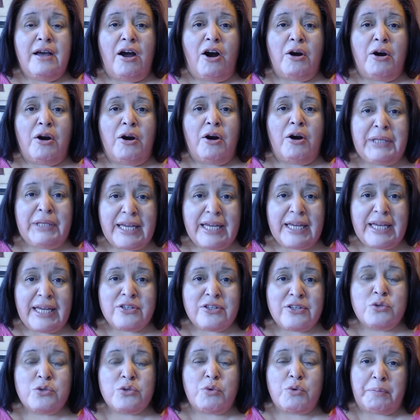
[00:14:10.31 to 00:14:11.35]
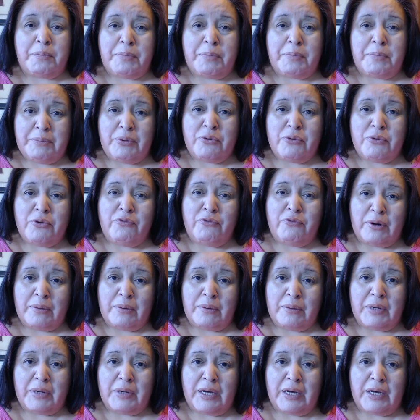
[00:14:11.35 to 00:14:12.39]
are places where people
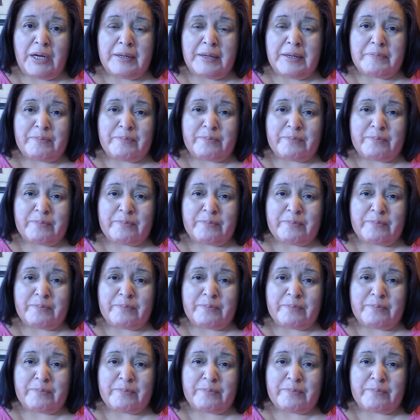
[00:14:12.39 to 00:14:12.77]
from um,